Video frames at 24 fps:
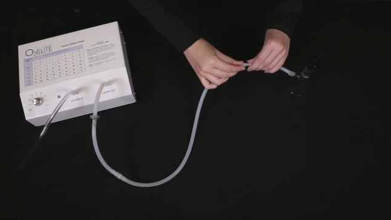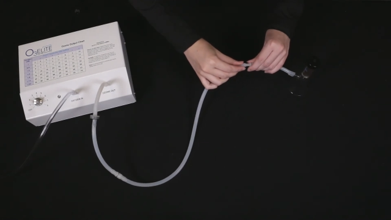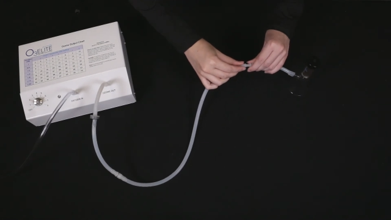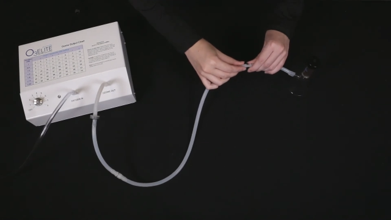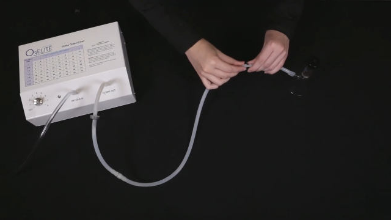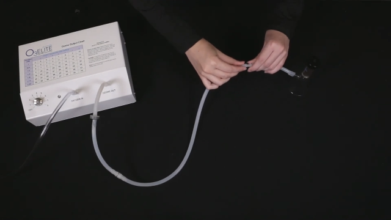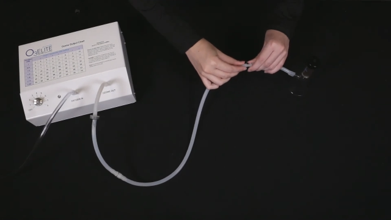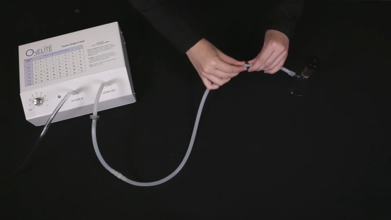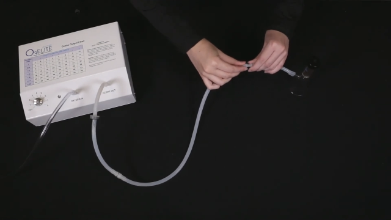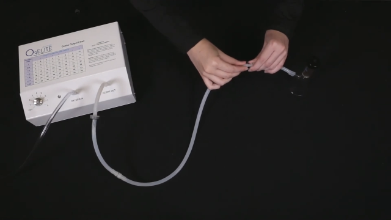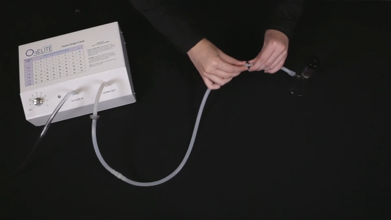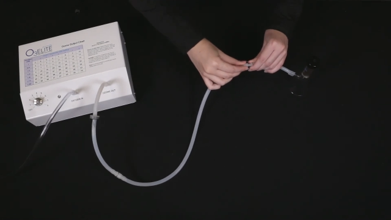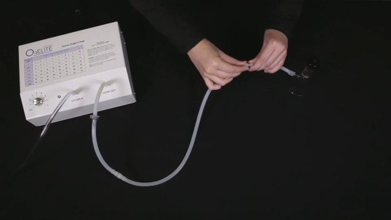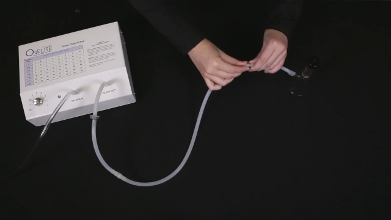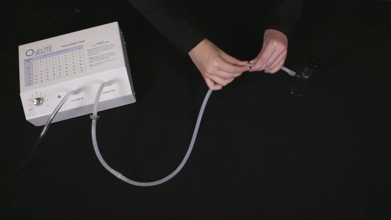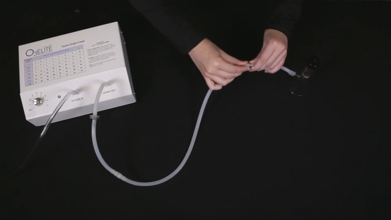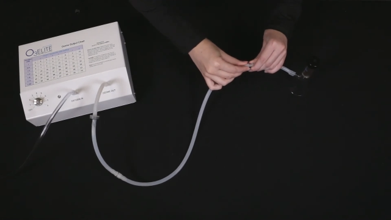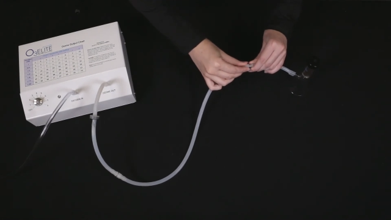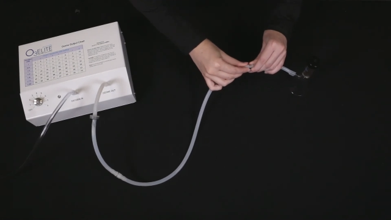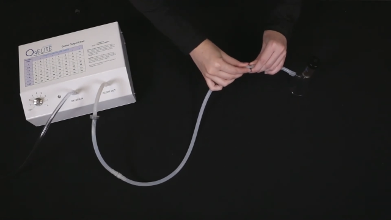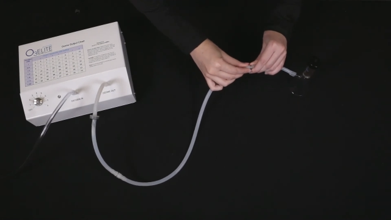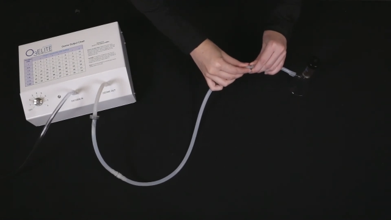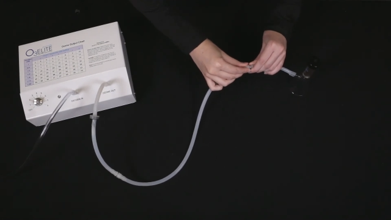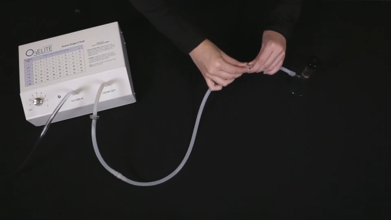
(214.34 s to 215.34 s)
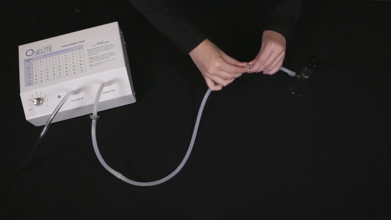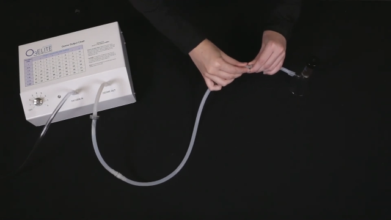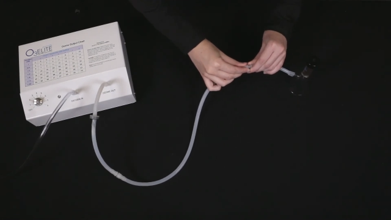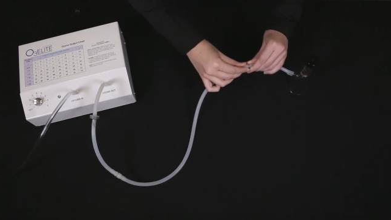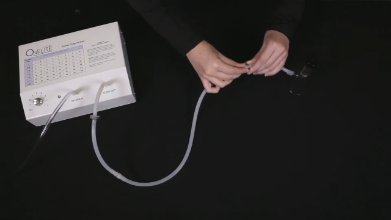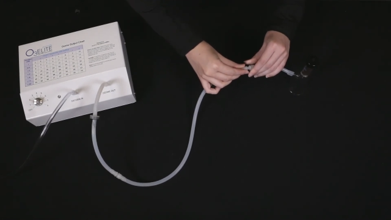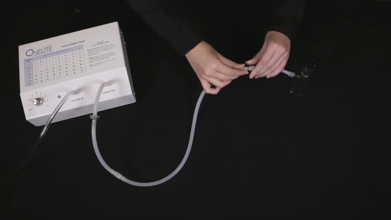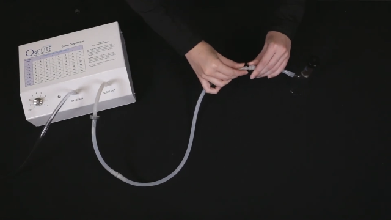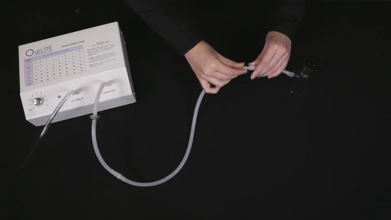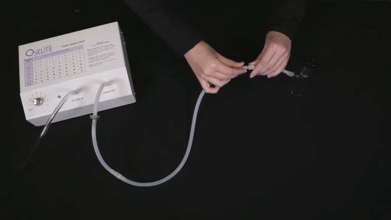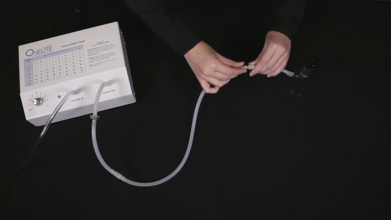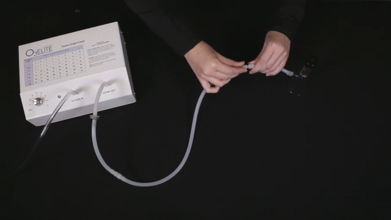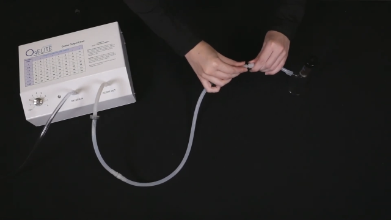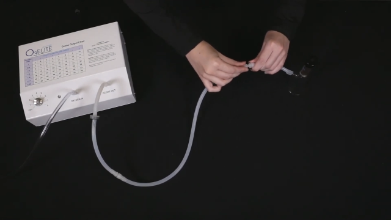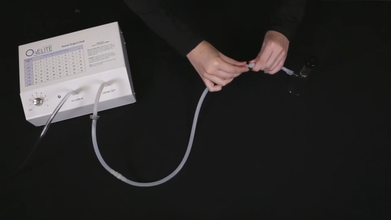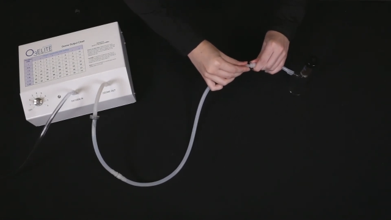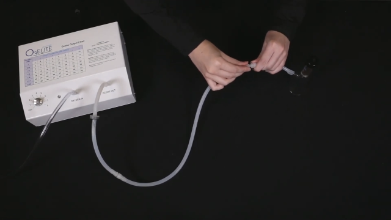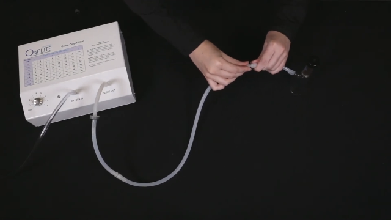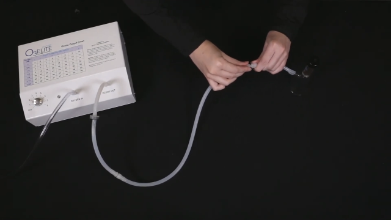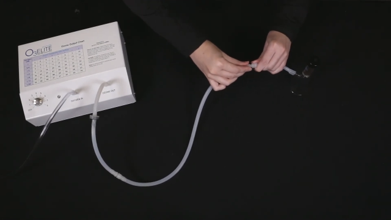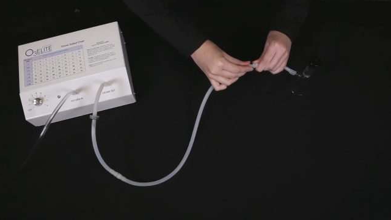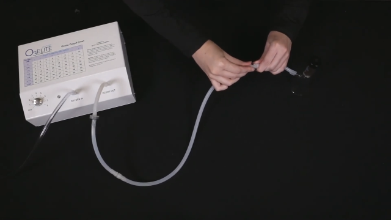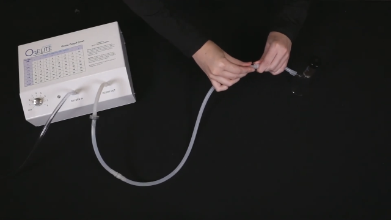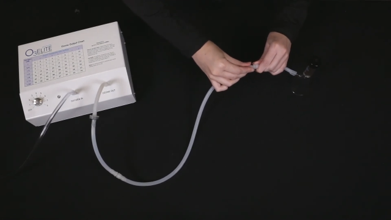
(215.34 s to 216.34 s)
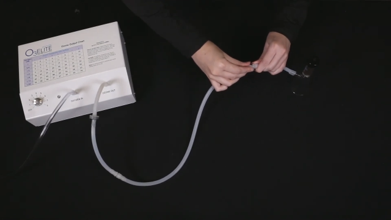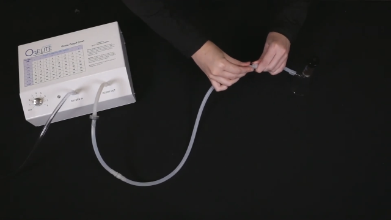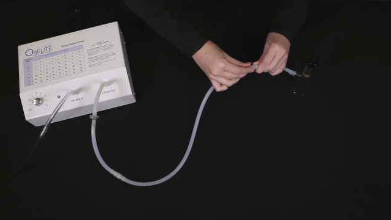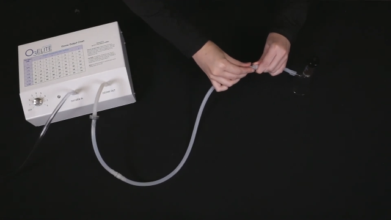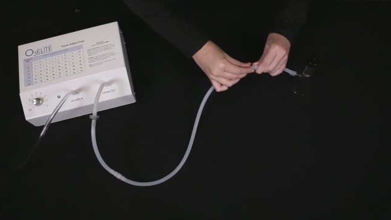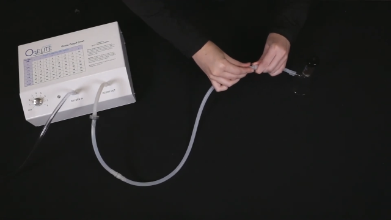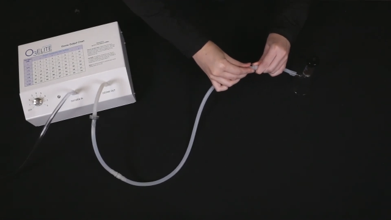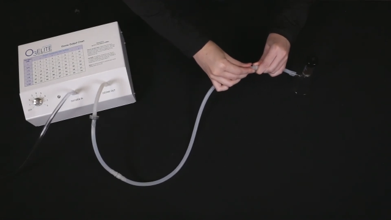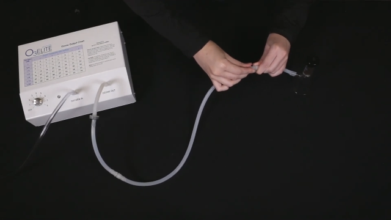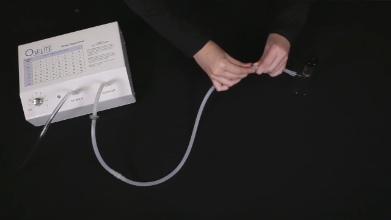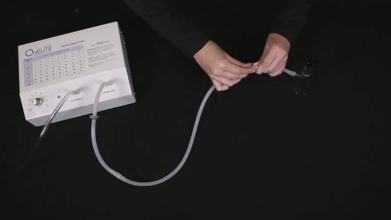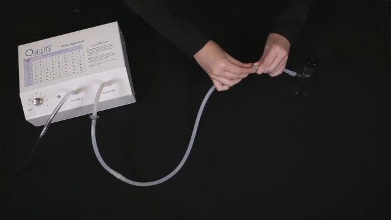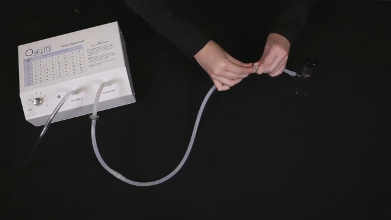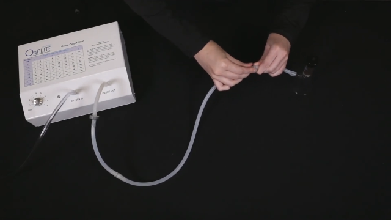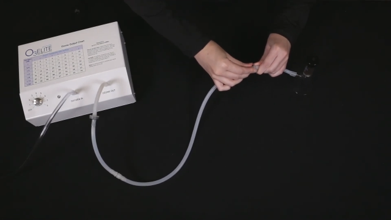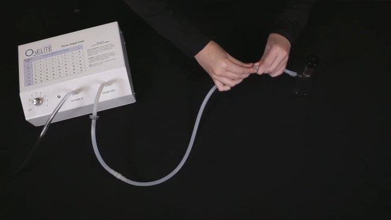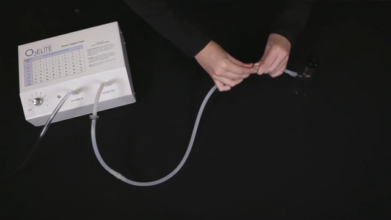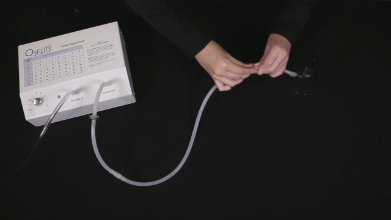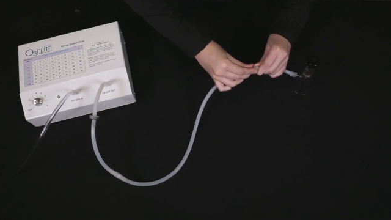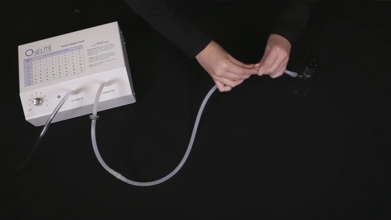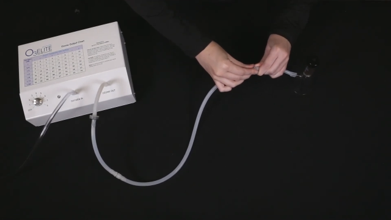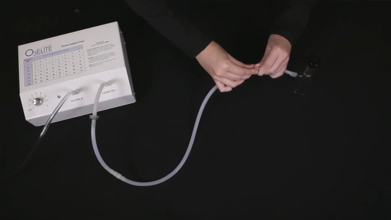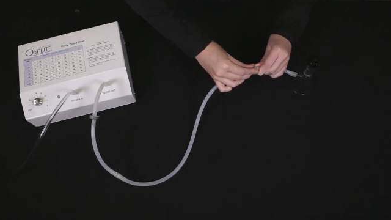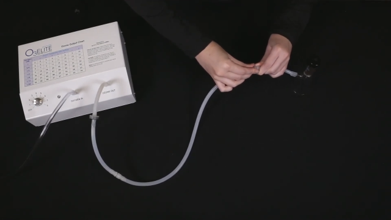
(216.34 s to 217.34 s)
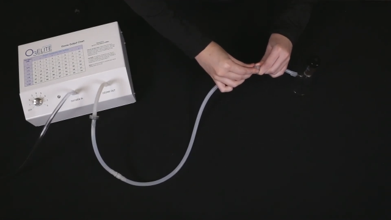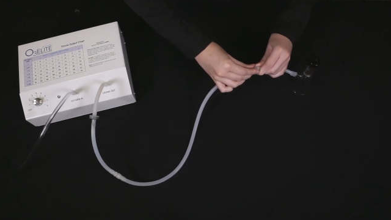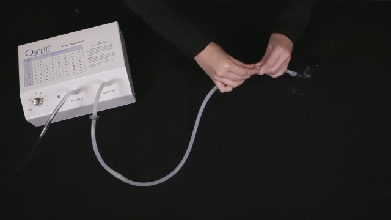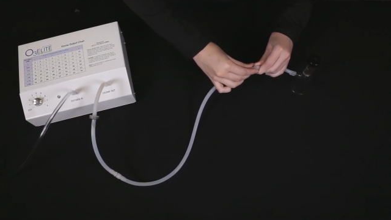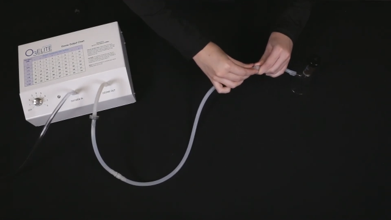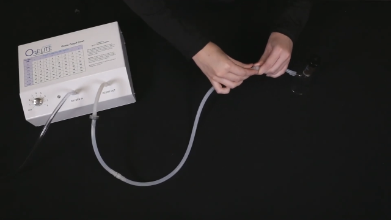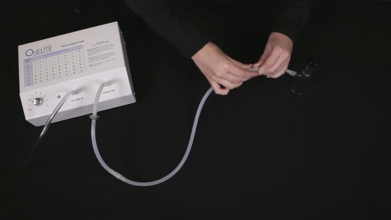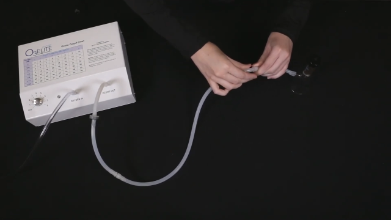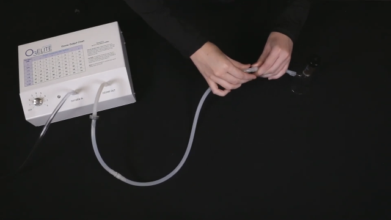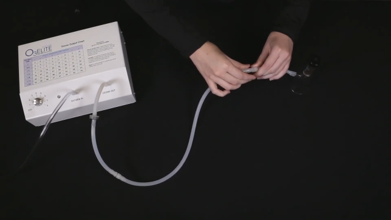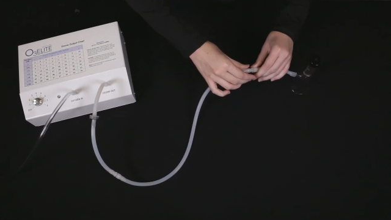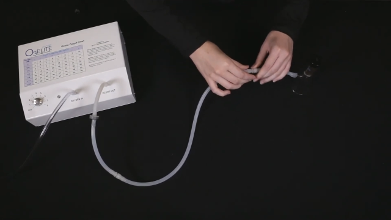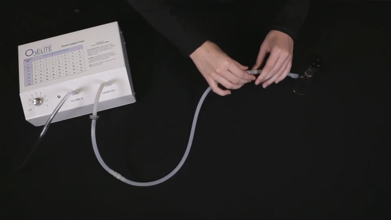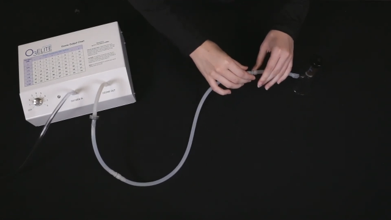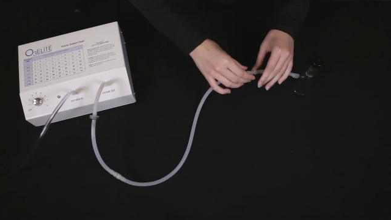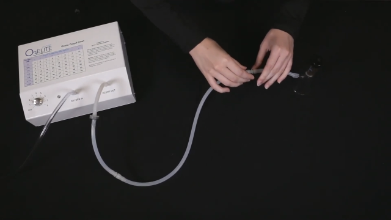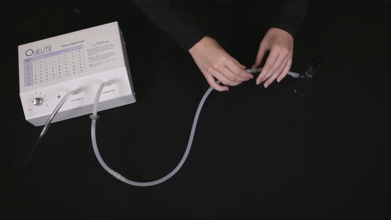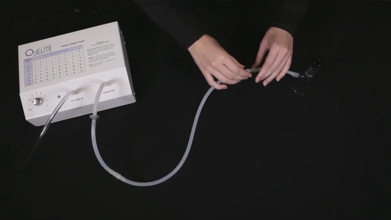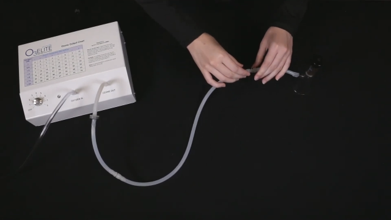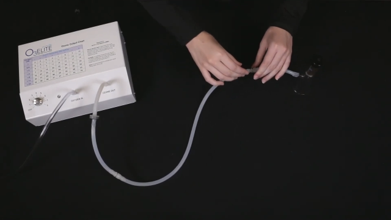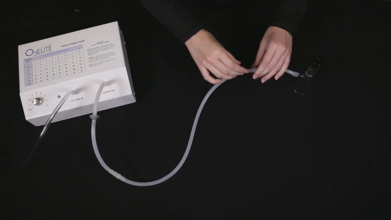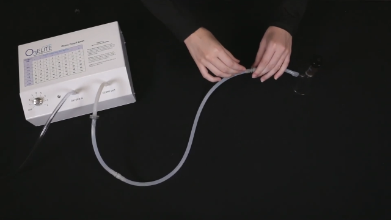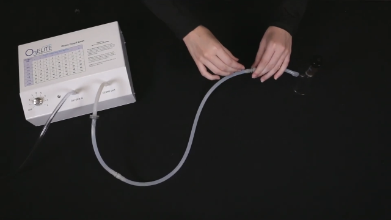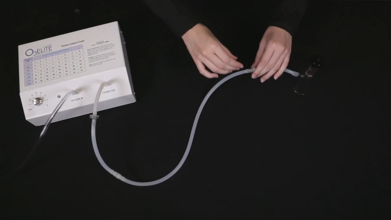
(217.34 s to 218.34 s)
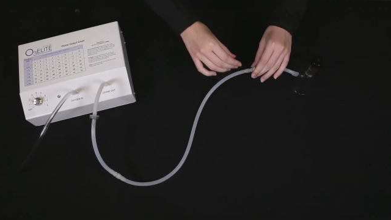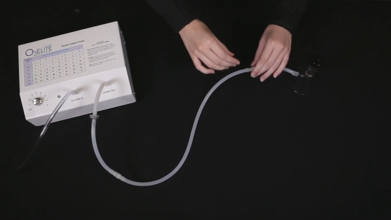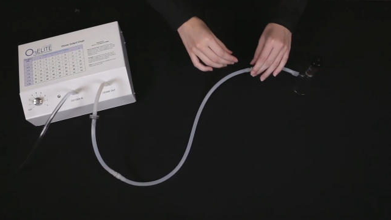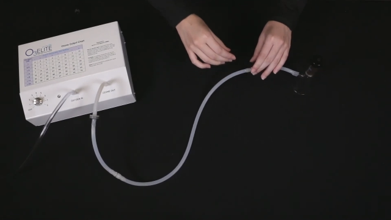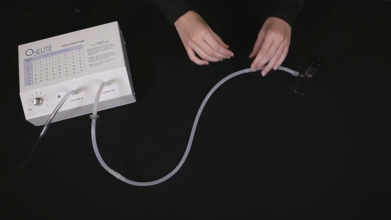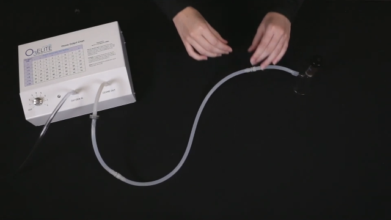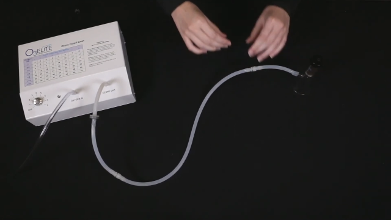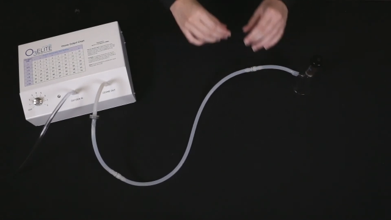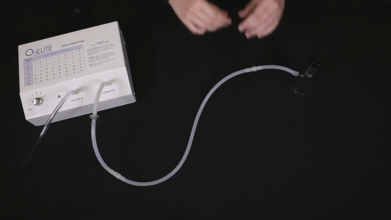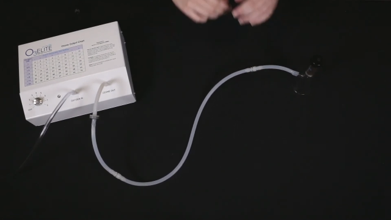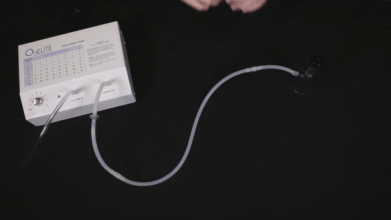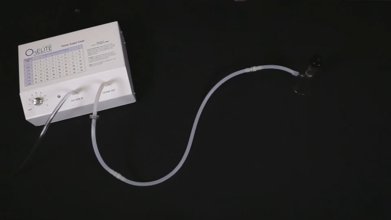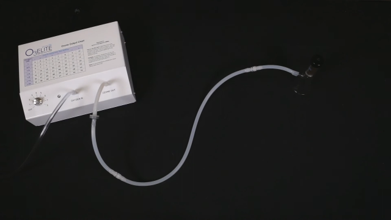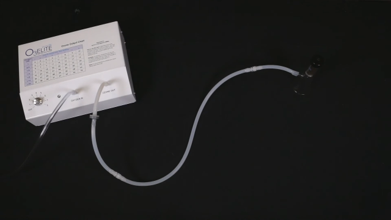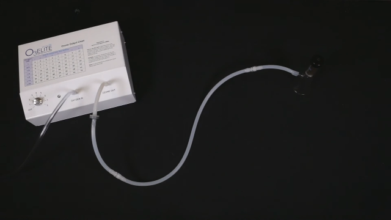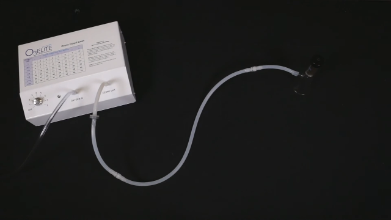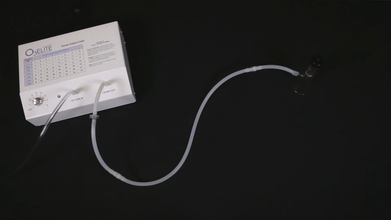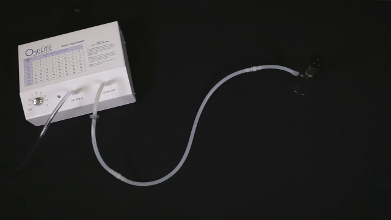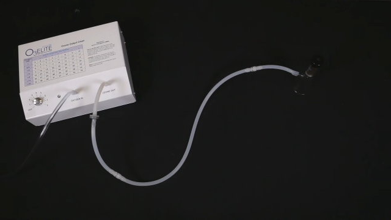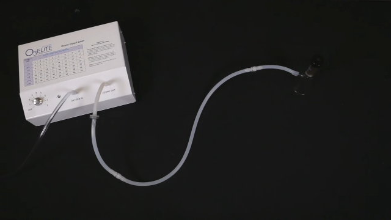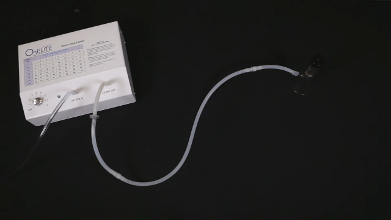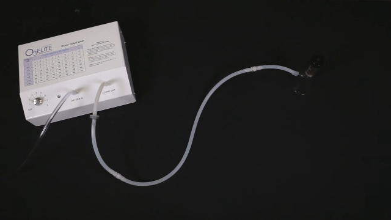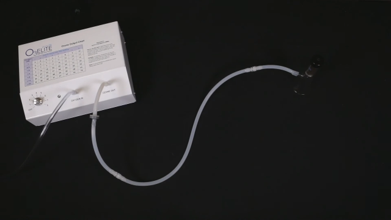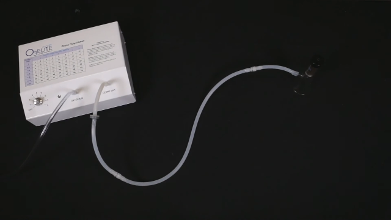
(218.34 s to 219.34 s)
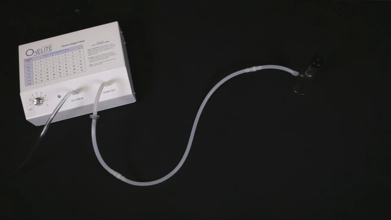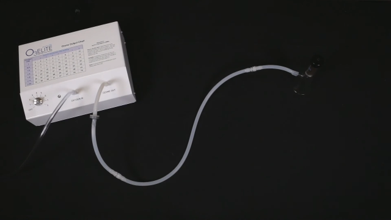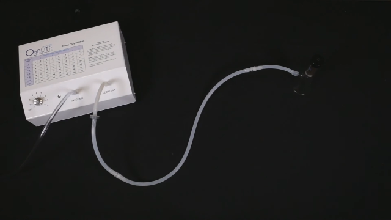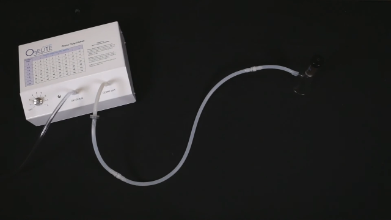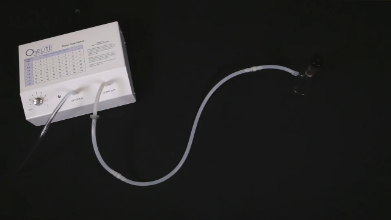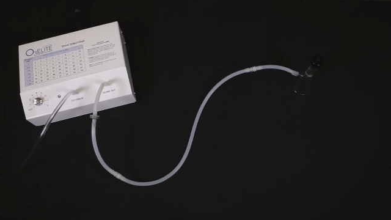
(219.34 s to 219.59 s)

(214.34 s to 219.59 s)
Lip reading: [unreadable: no face in view]